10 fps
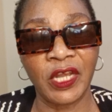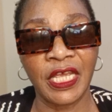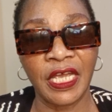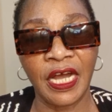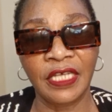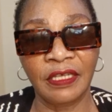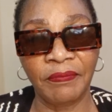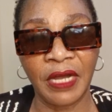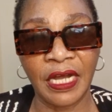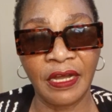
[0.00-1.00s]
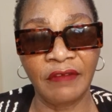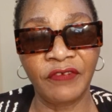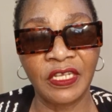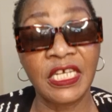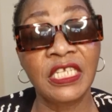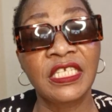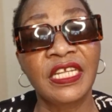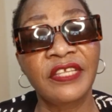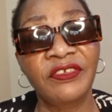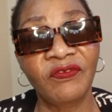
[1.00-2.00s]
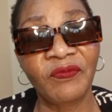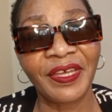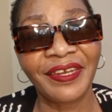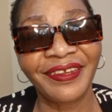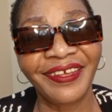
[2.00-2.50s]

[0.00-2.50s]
he has a girlfriend, that is an achievement.